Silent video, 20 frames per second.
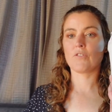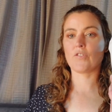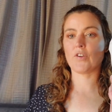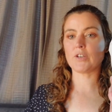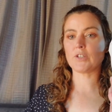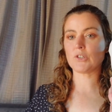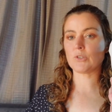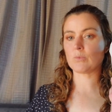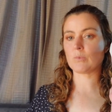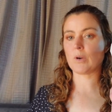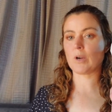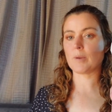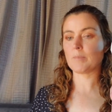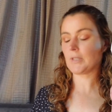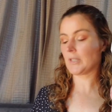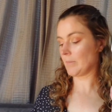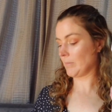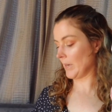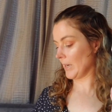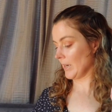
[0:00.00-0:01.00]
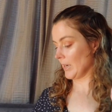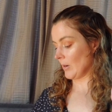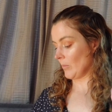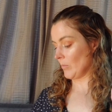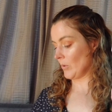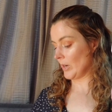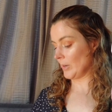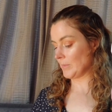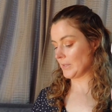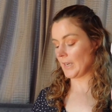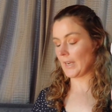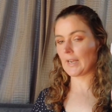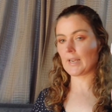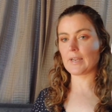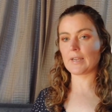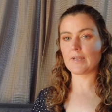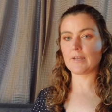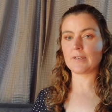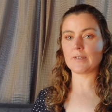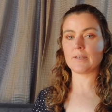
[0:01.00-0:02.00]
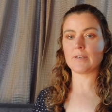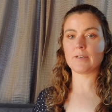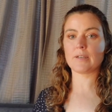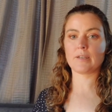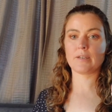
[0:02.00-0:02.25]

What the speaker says: facial wipes, makeup wipes here